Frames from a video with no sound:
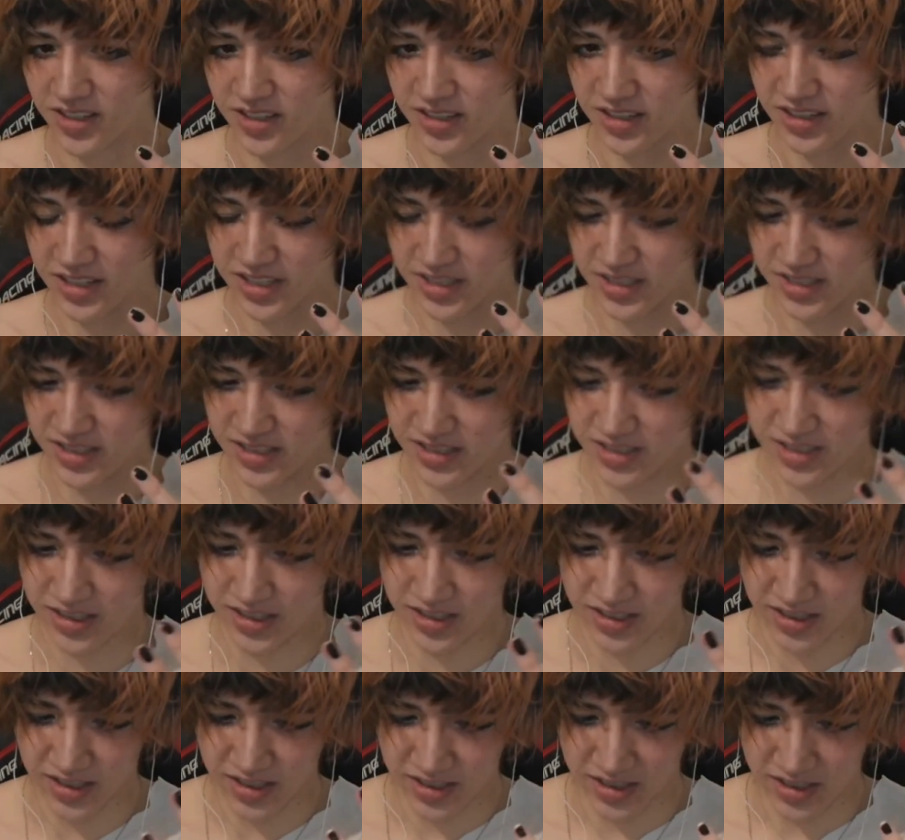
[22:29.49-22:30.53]
Because
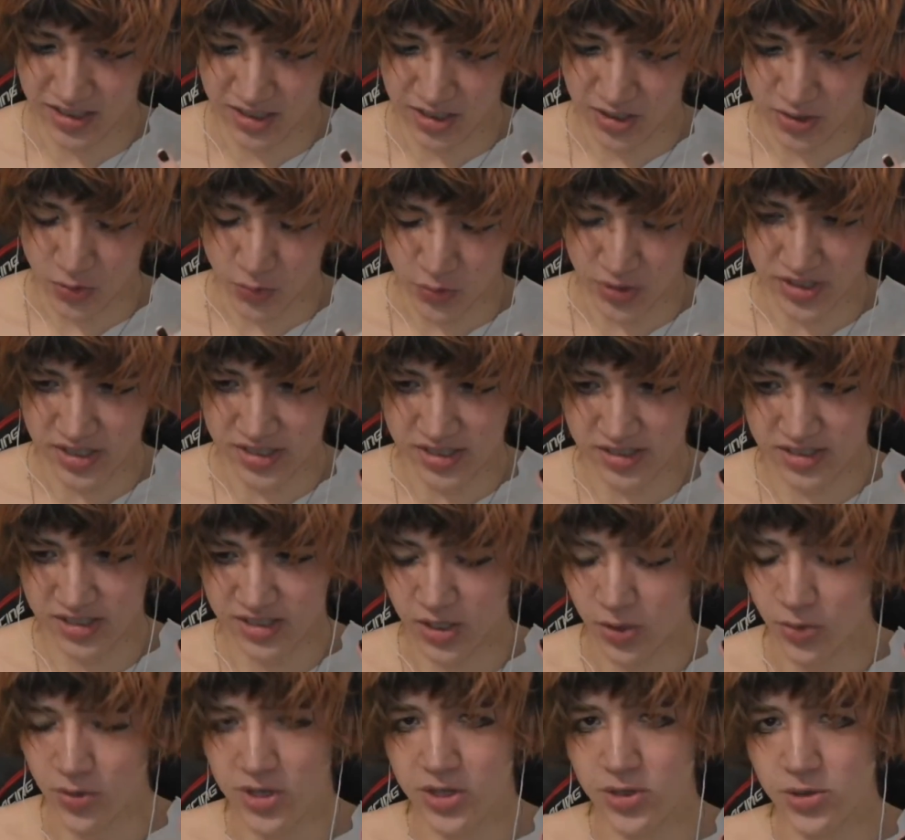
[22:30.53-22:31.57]
we're just
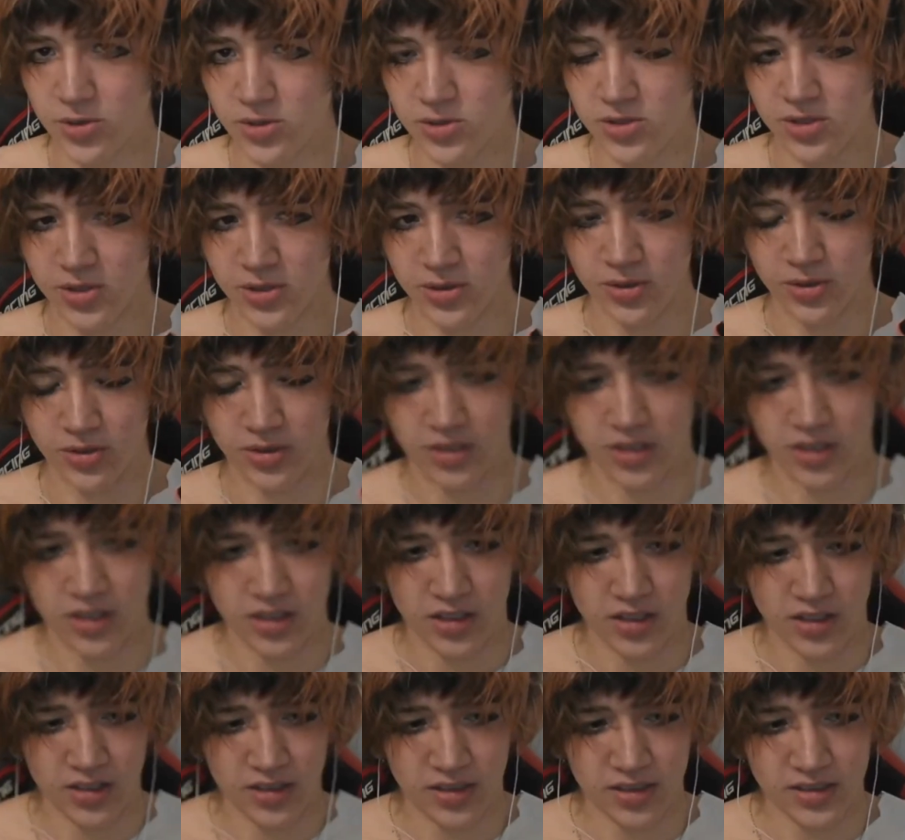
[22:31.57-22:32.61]
so used to
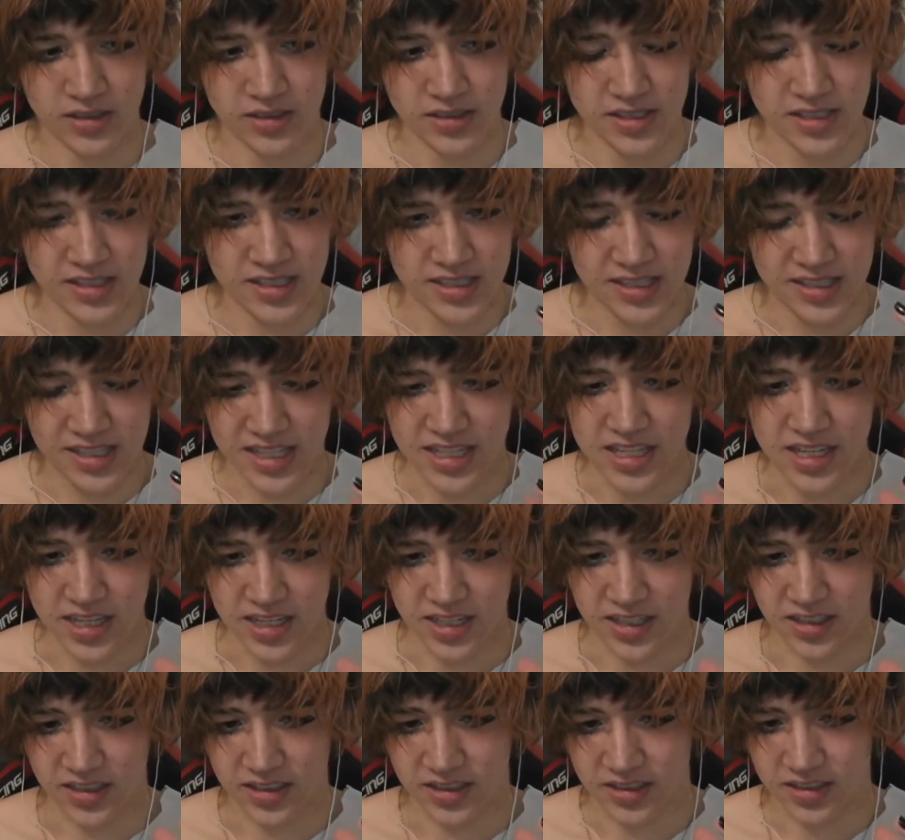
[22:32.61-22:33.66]

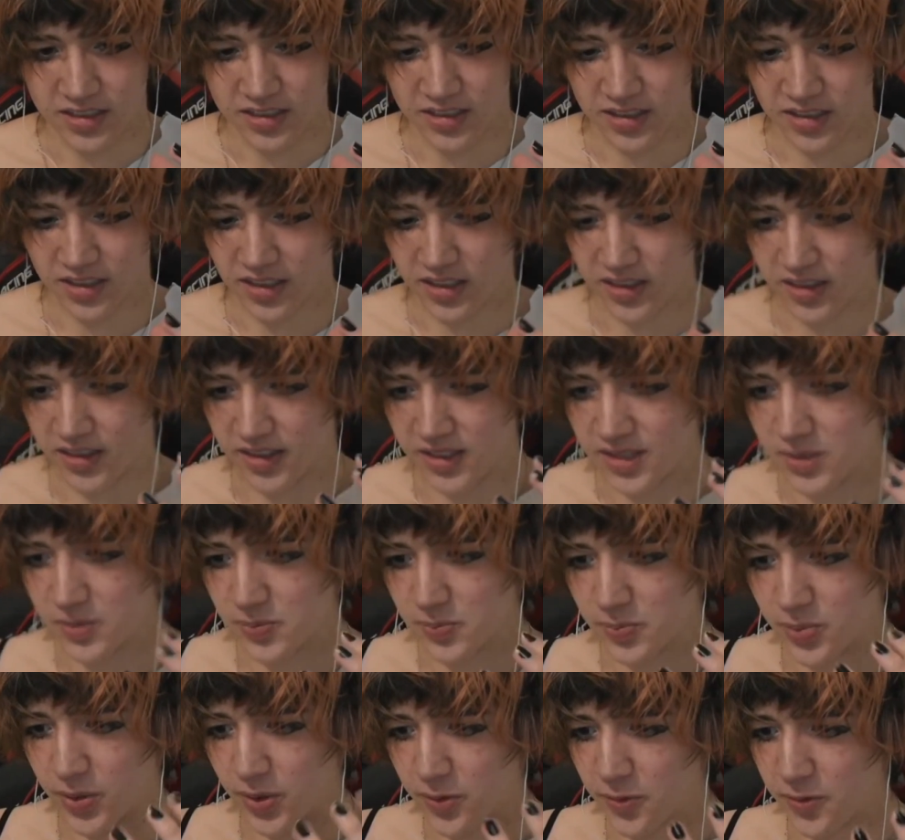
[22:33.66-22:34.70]
seeing this
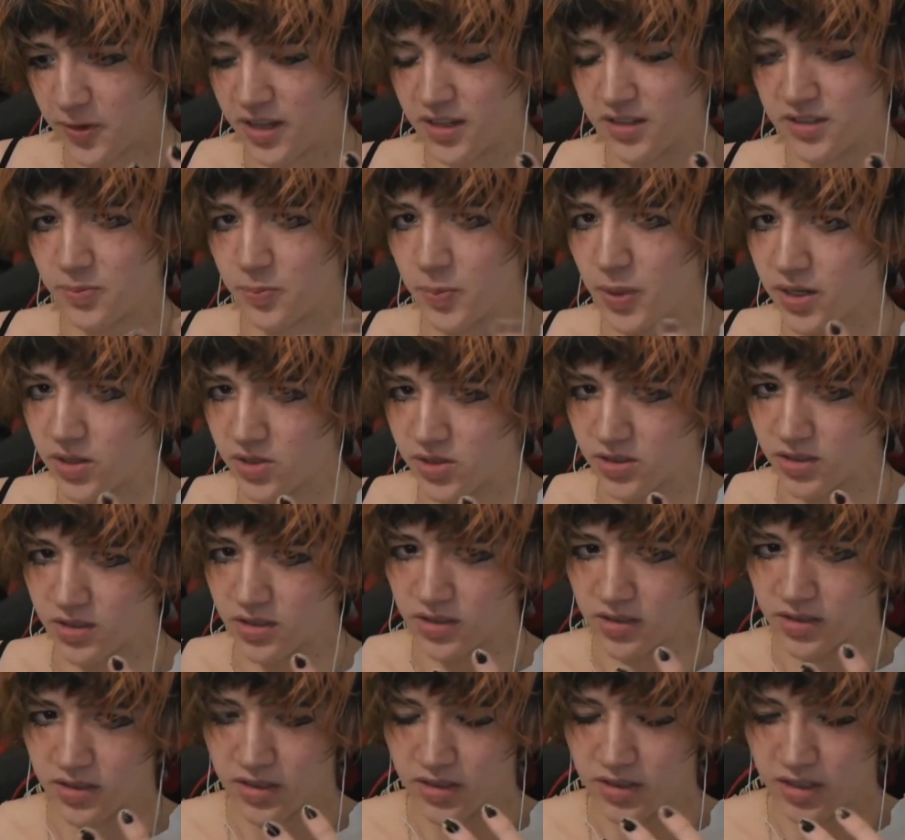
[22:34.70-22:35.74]
perfect picture,
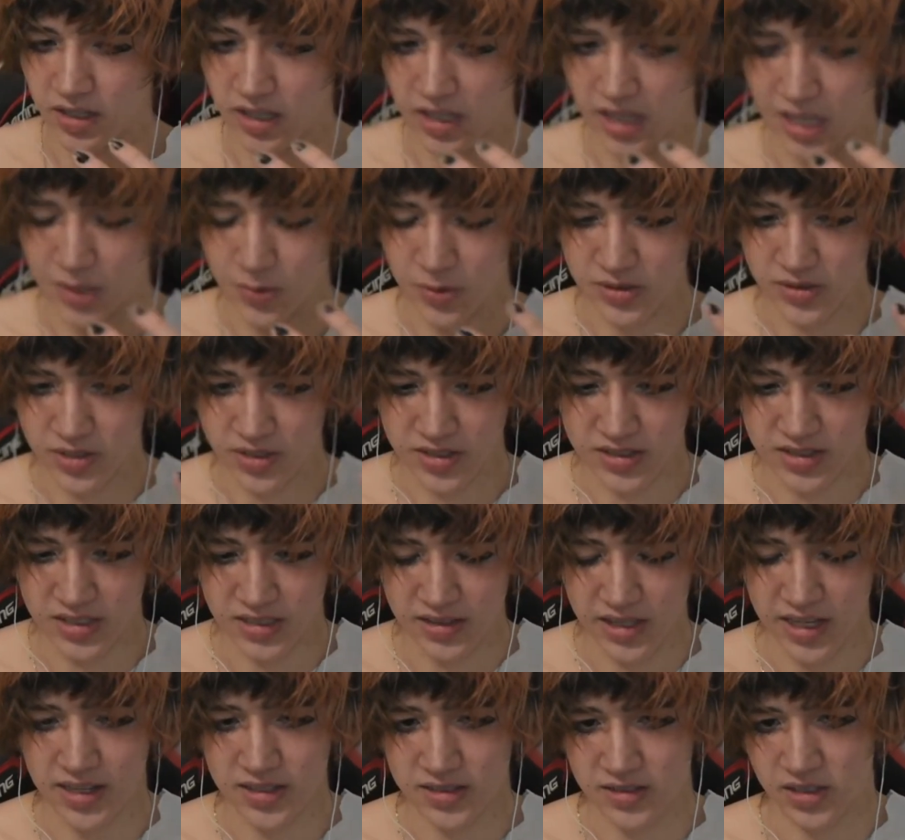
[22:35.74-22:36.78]
and we start seeing
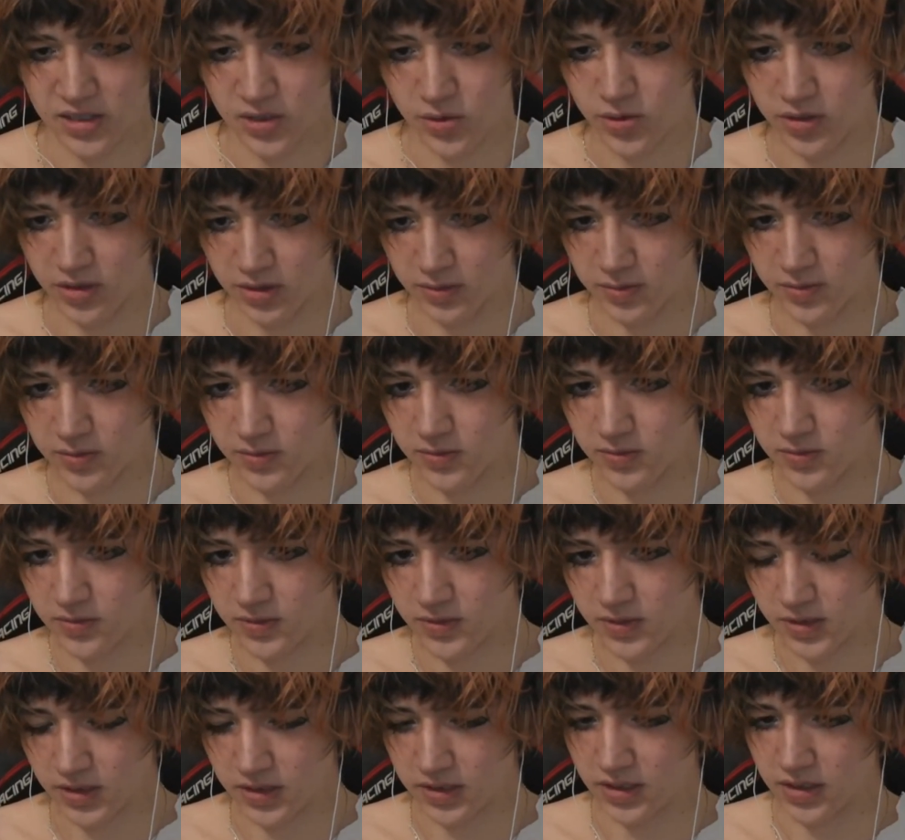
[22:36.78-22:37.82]
that as the norm,
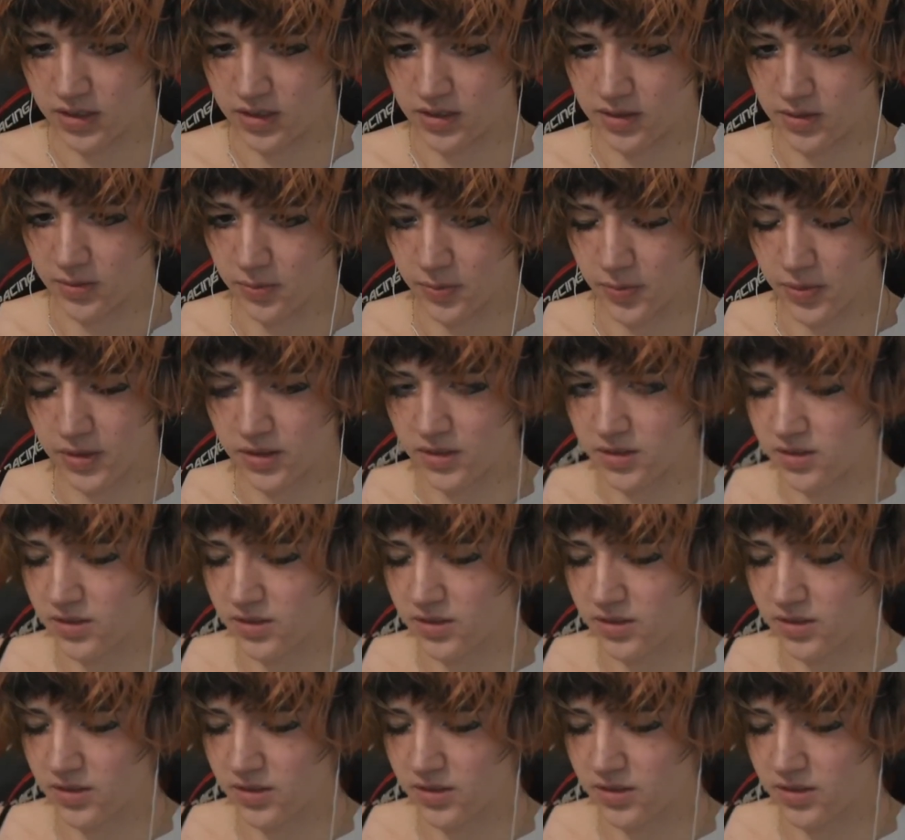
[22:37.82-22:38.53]
right? But